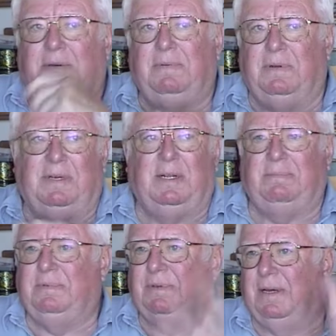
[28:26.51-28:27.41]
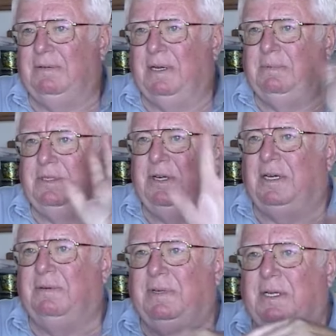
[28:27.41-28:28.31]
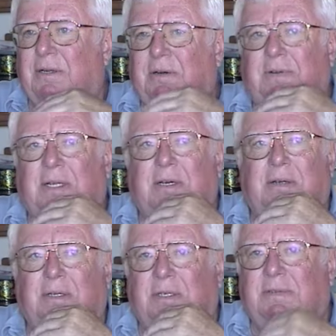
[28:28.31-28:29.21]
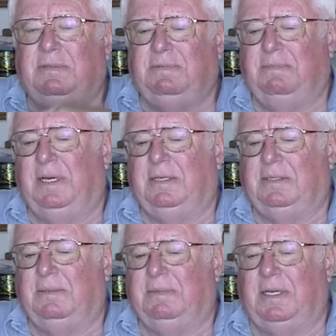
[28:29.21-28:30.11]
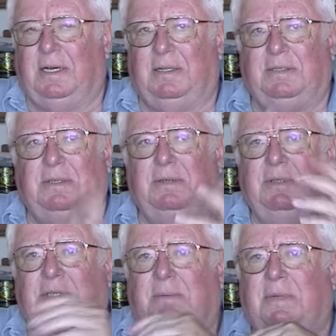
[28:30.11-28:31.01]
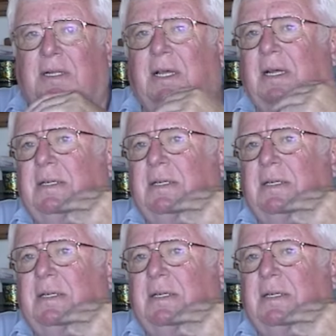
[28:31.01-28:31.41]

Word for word: So we flew in, I, so I grabbed the jug and went on over there, and she was making some salads or doing something like